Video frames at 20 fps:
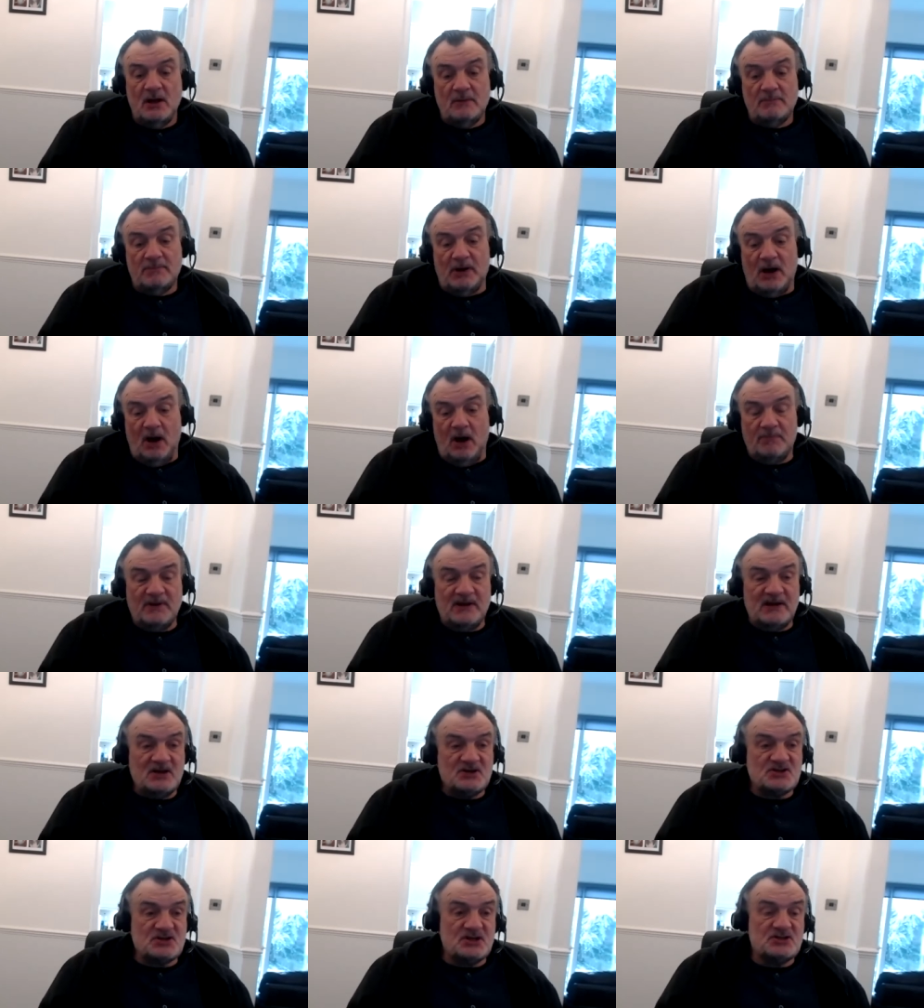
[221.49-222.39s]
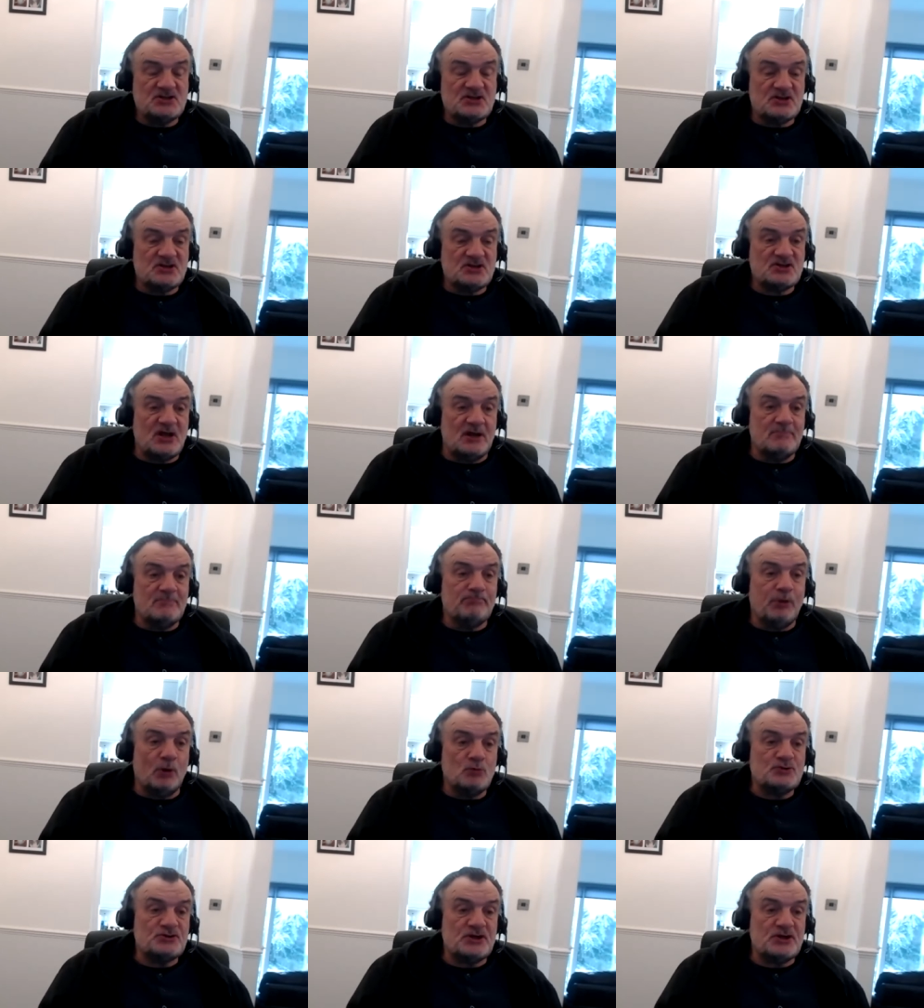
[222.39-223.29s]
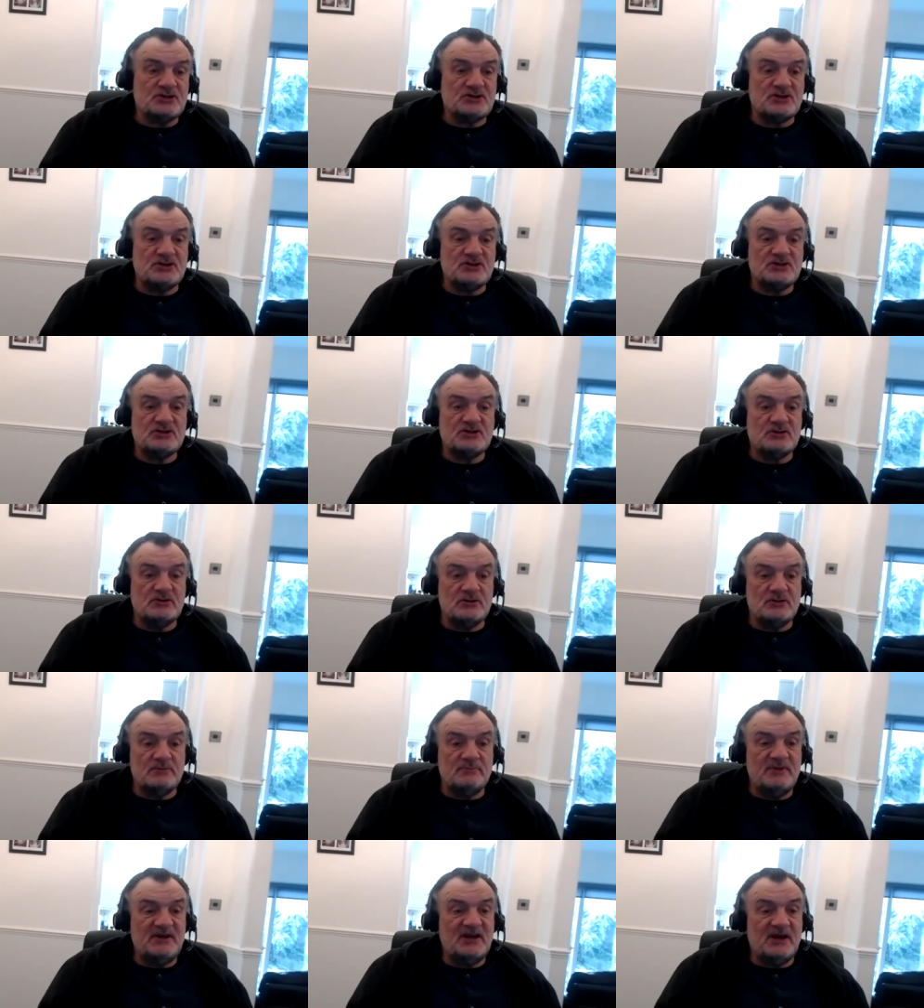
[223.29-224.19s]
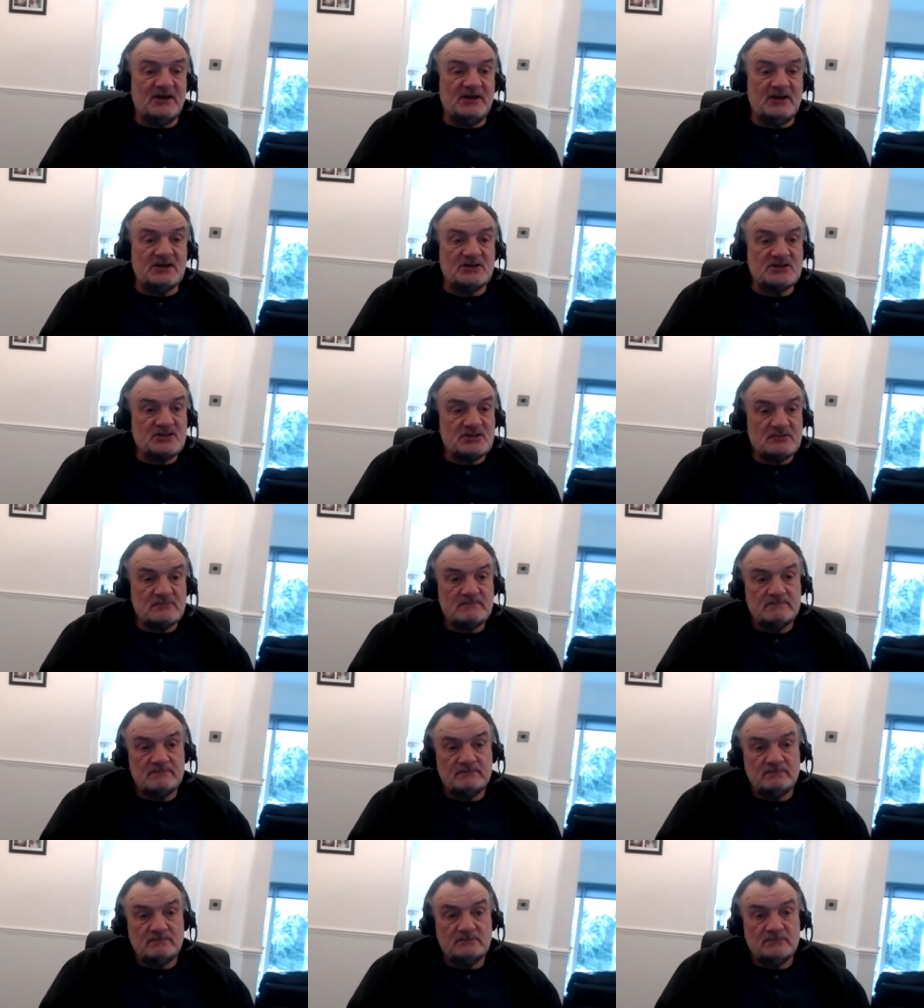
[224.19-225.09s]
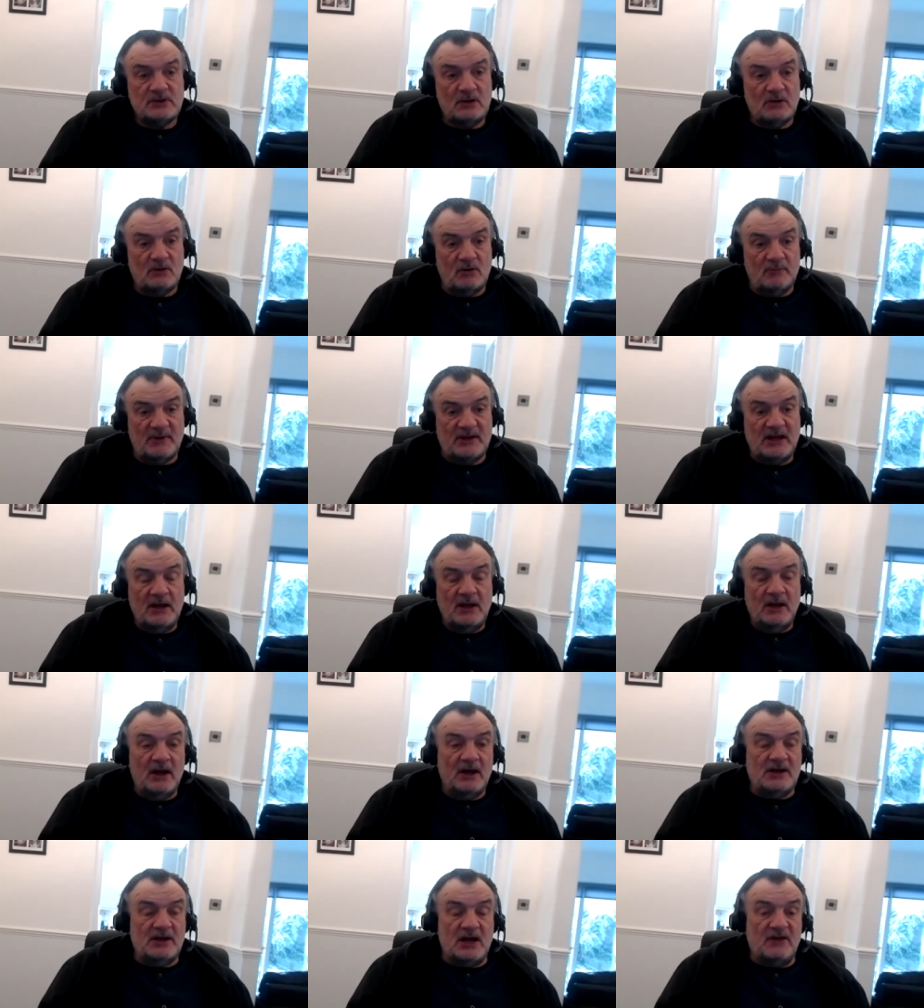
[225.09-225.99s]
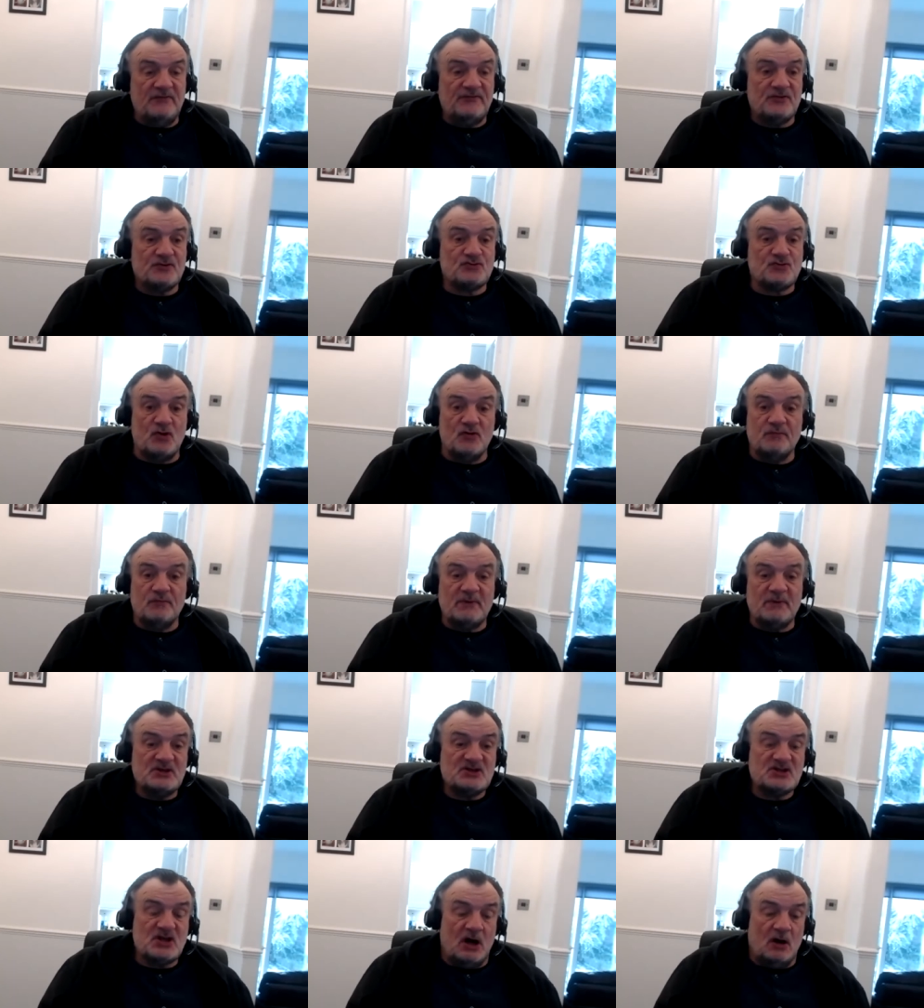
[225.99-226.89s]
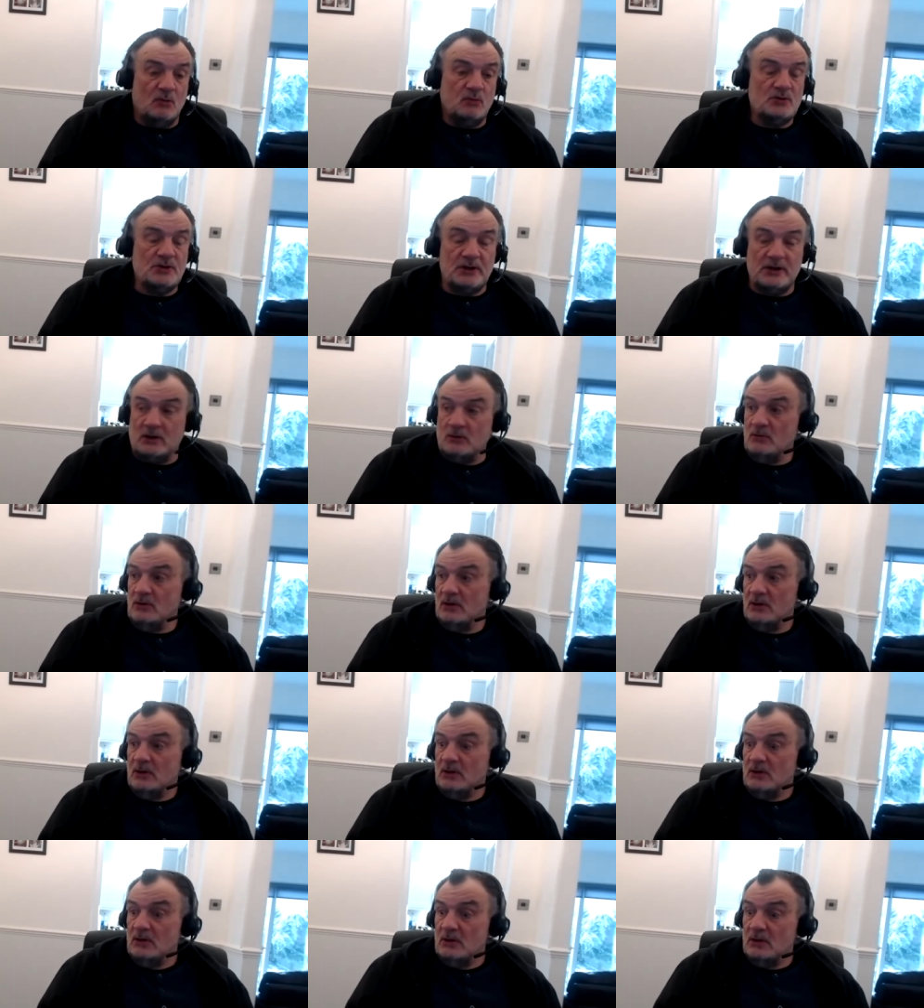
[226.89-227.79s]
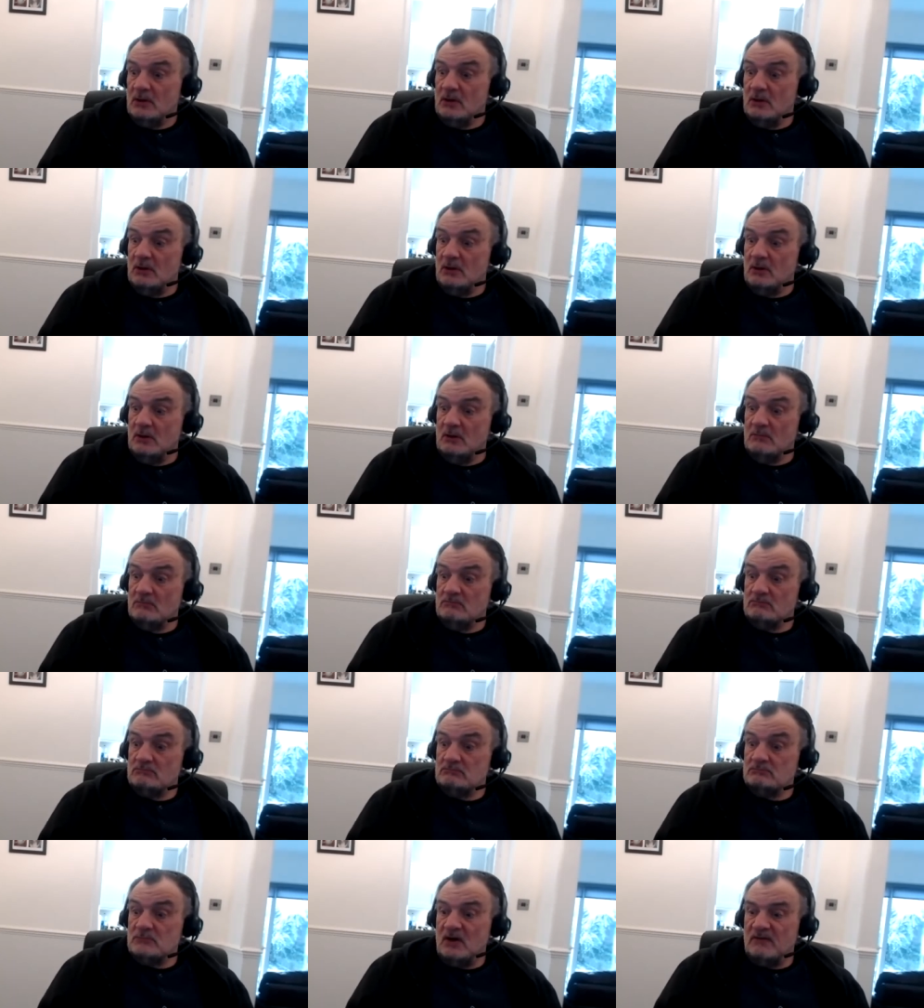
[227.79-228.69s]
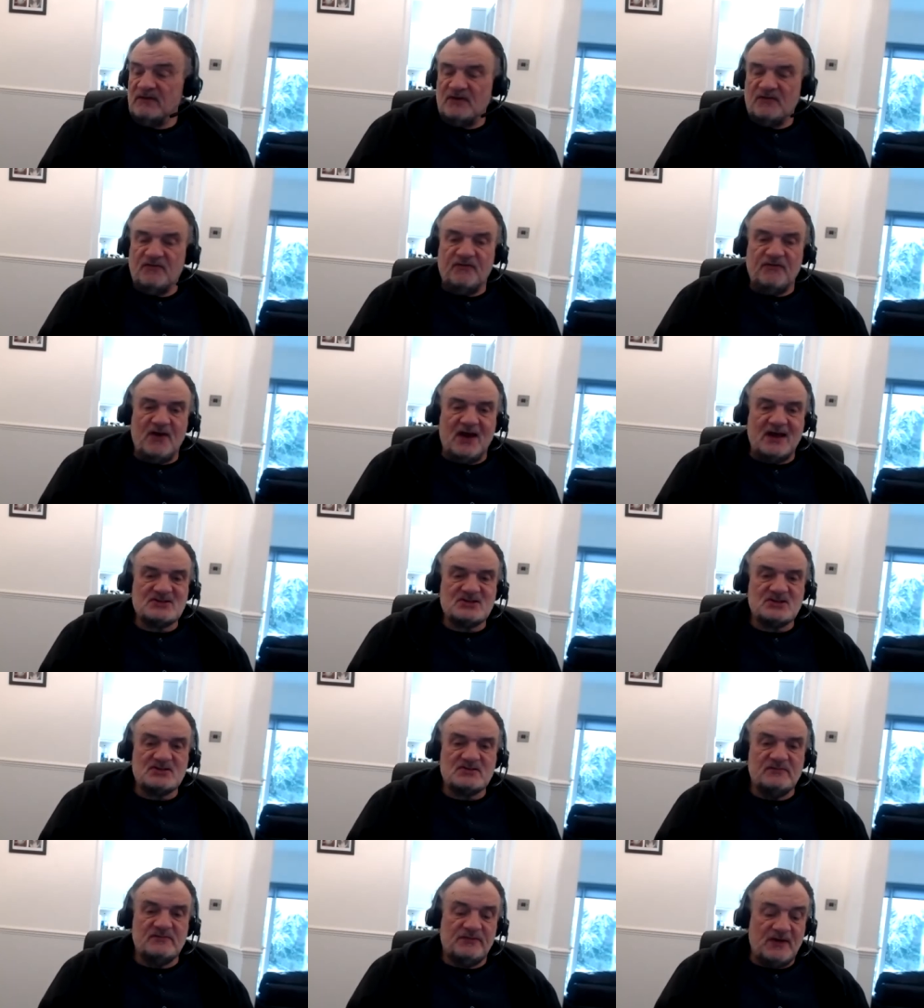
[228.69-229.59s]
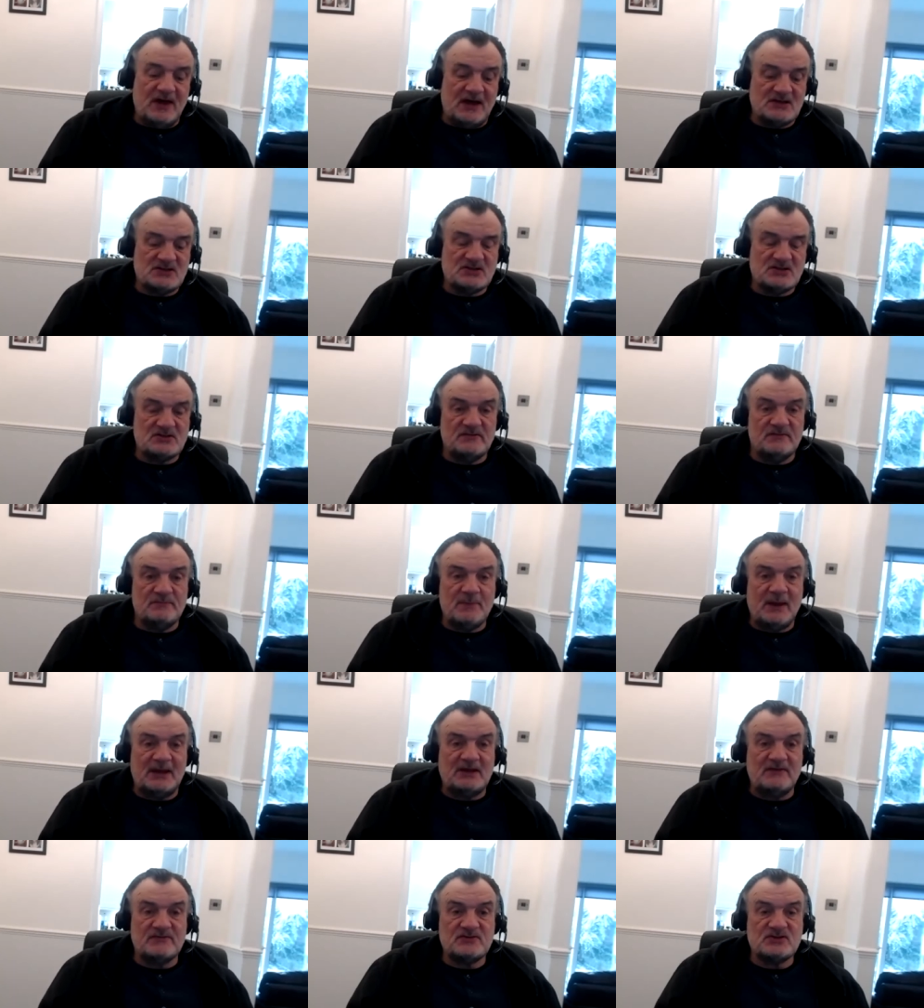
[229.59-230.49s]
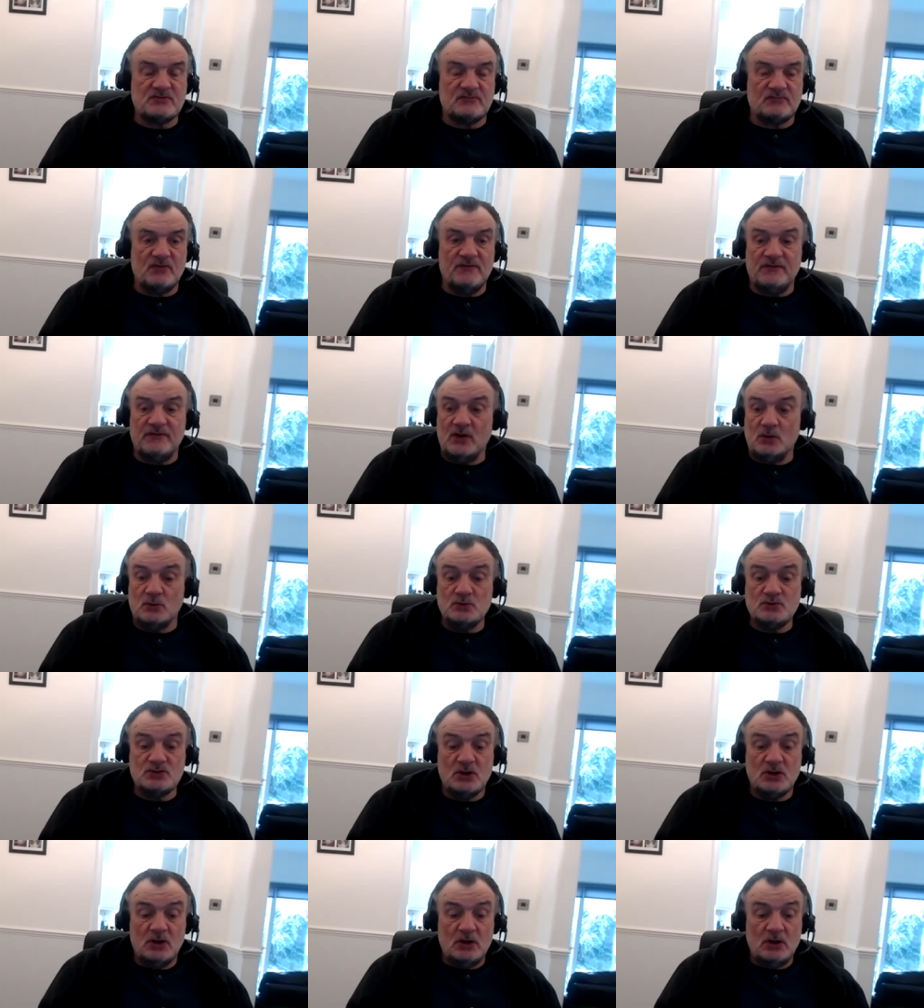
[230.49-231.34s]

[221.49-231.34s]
But I've been listening to the same bullshit since the mid '80s. You know what I mean? And then, if the truth be told, you know, um, I've had thousands and thousands of magnificent reviews